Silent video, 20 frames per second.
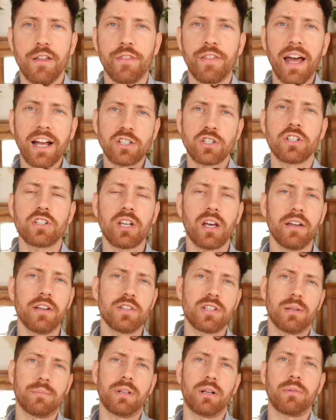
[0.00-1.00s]
That should tell you
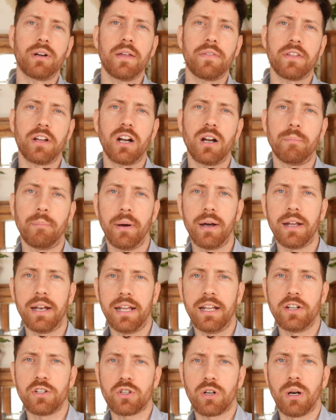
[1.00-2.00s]
something right there, but
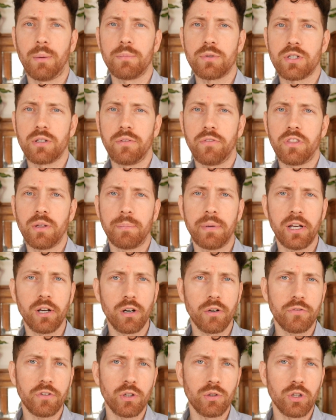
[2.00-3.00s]
in terms of the peer
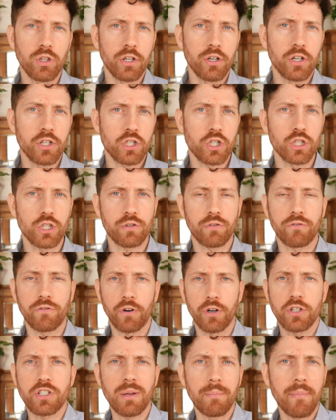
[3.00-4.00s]
reviewed literature's
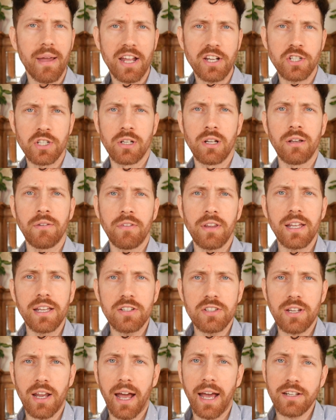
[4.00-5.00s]
first mention of
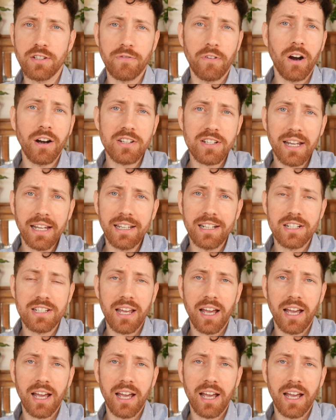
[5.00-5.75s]
this, as far as I could